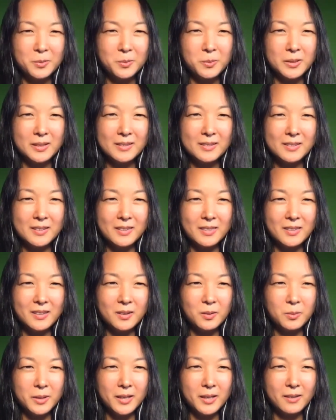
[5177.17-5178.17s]
Willis, I
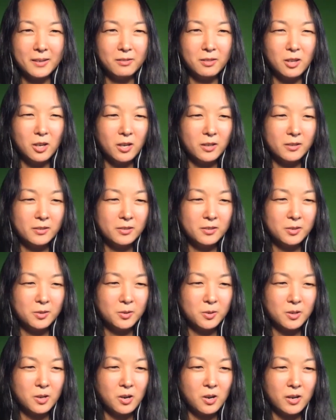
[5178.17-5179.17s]
think we have lost
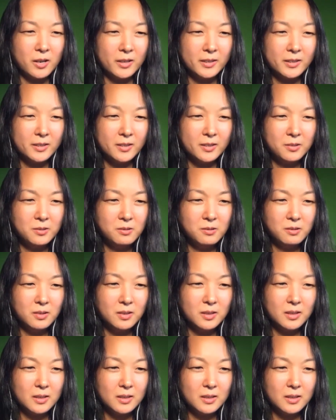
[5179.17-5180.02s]
your audio.